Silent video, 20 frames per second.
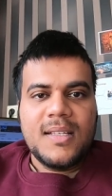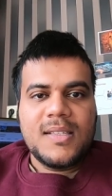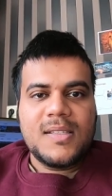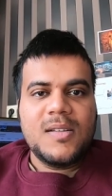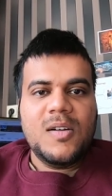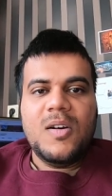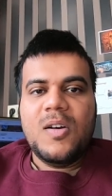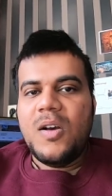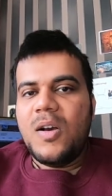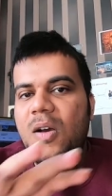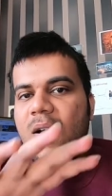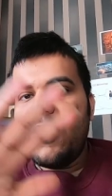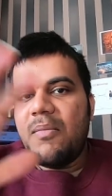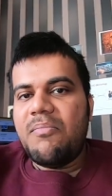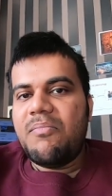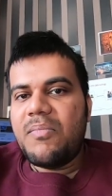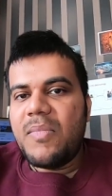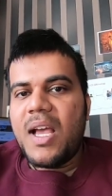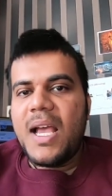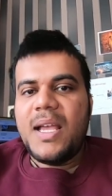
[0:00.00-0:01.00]
so
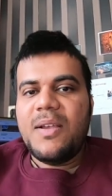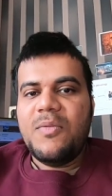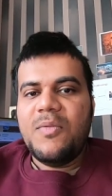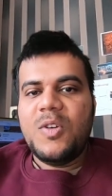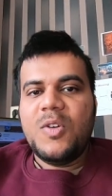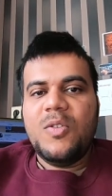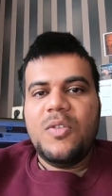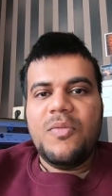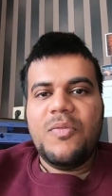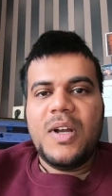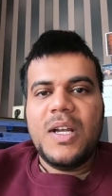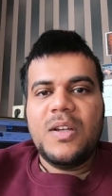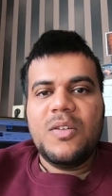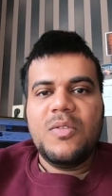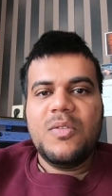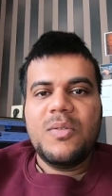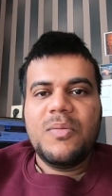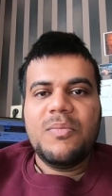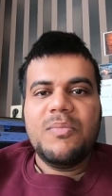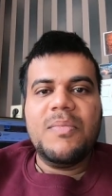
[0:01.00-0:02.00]
I don't want
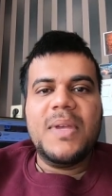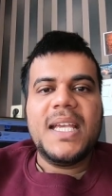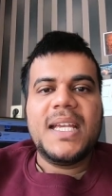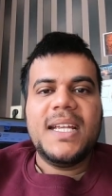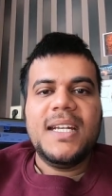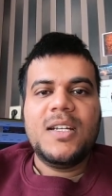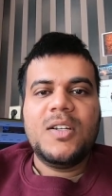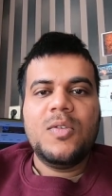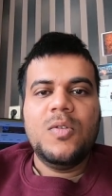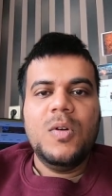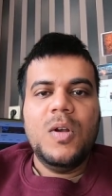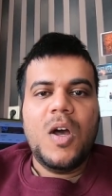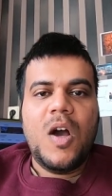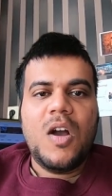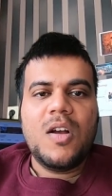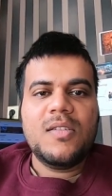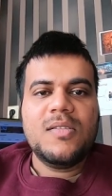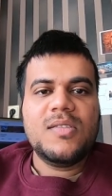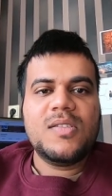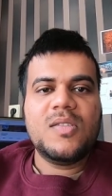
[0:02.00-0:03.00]
to make it too
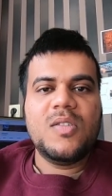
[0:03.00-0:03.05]
long.